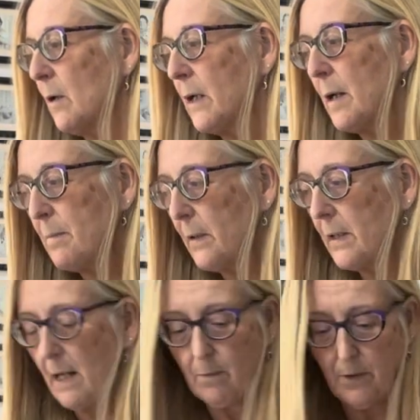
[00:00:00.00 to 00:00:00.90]
Let's put
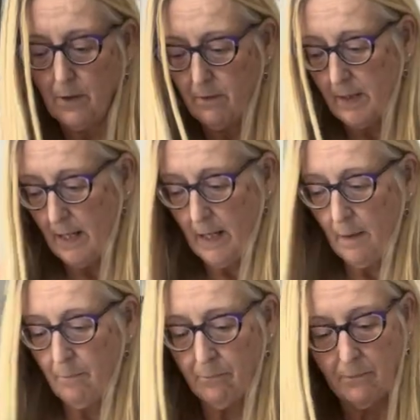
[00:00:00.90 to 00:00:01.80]
that one over there.
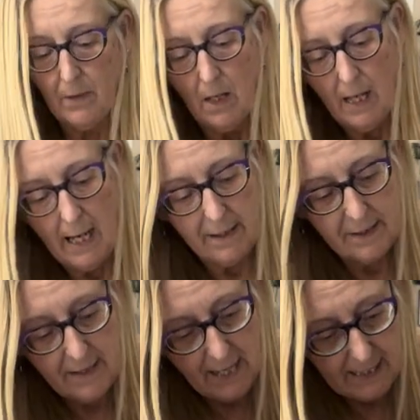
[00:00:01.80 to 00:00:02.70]
And the
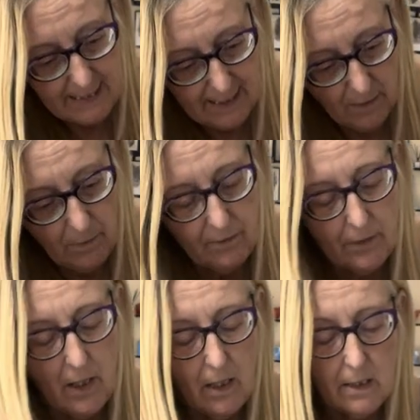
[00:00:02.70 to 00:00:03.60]
next thing we've
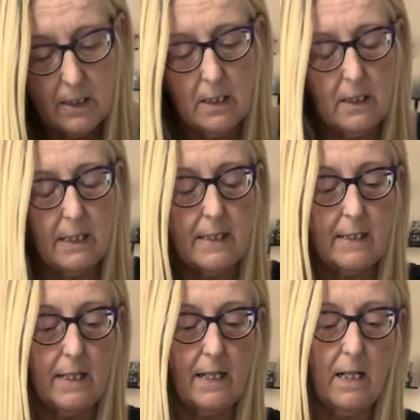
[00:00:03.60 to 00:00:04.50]
got, let's
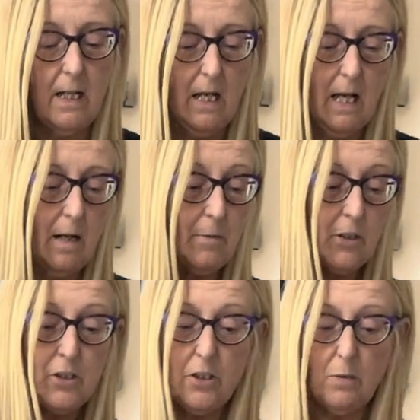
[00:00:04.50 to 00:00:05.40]
see, I'm not
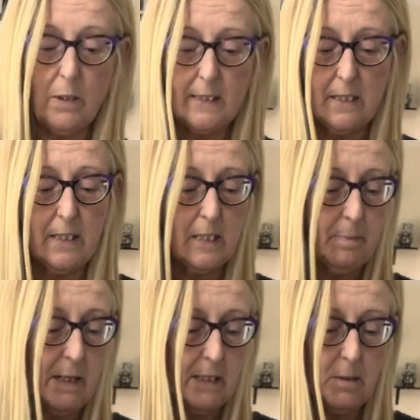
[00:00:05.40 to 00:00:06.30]
sure what's in this
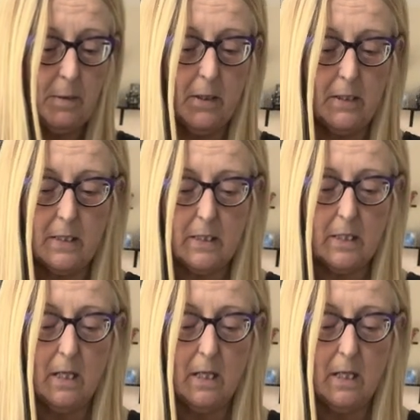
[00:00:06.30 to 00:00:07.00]
bag to be honest.